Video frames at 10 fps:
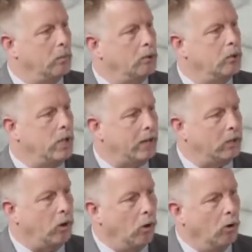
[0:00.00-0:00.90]

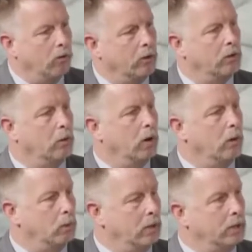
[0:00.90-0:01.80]
project over
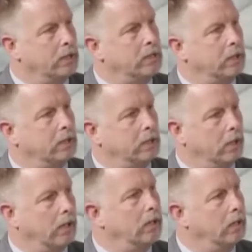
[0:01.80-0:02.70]
a realistic
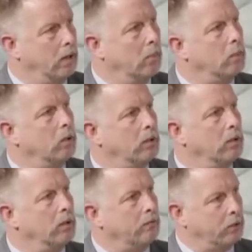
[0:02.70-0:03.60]
number
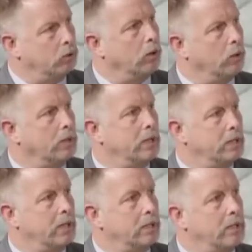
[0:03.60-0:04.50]
for growth in
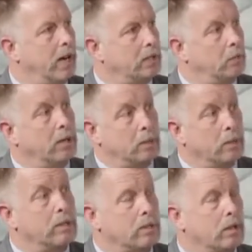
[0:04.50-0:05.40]
sales tax, but it's
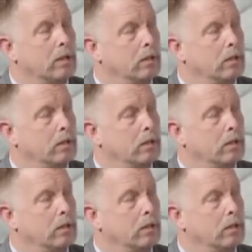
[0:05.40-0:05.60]
been strong.